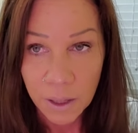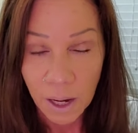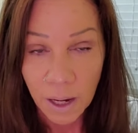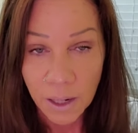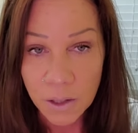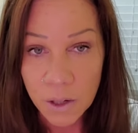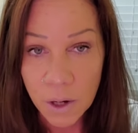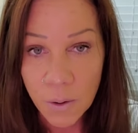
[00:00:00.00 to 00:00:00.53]

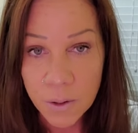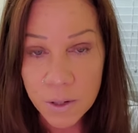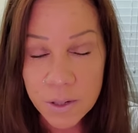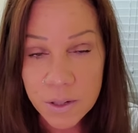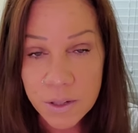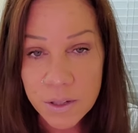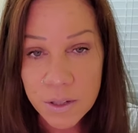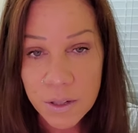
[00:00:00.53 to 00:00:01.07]
I
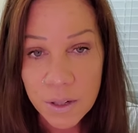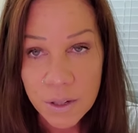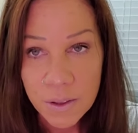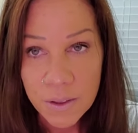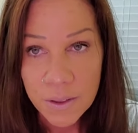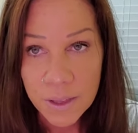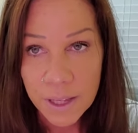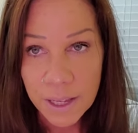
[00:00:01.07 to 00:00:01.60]
noticed
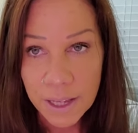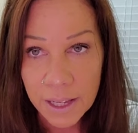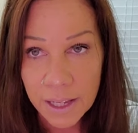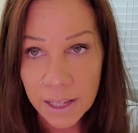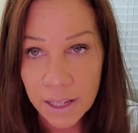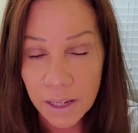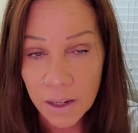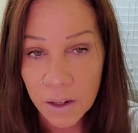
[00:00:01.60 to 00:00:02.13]

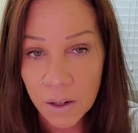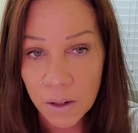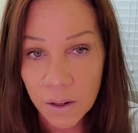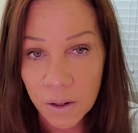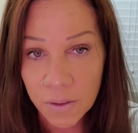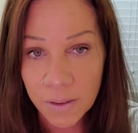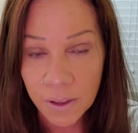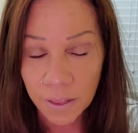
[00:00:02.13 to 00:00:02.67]
the,
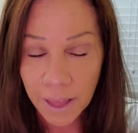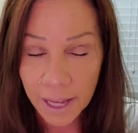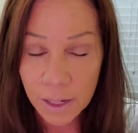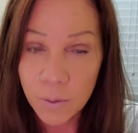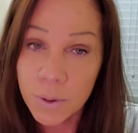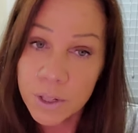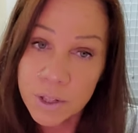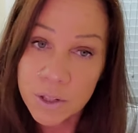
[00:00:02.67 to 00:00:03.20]
the
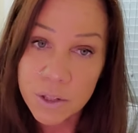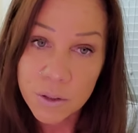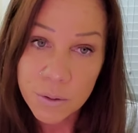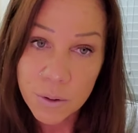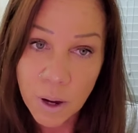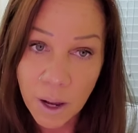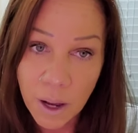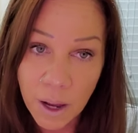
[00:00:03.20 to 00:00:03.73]
language
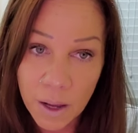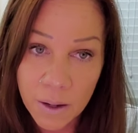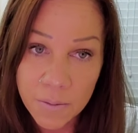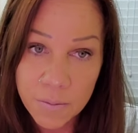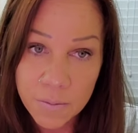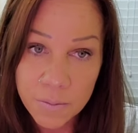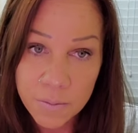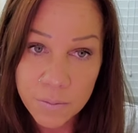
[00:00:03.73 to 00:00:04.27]
uh,
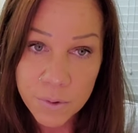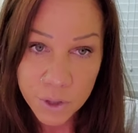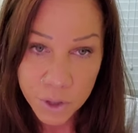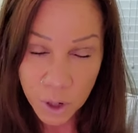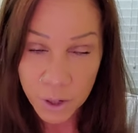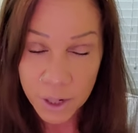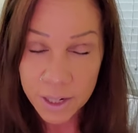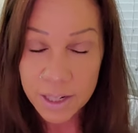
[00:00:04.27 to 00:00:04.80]

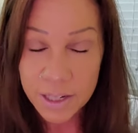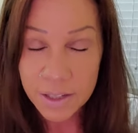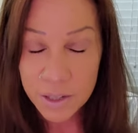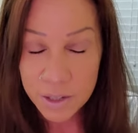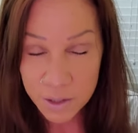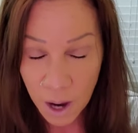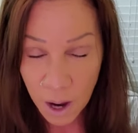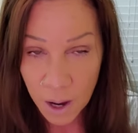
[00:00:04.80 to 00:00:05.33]
started and
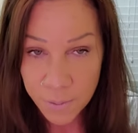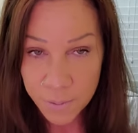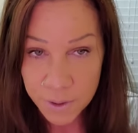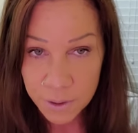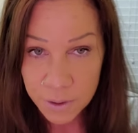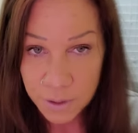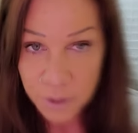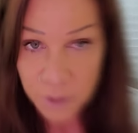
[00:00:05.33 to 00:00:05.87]

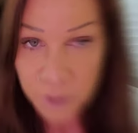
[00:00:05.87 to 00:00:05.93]
stopped.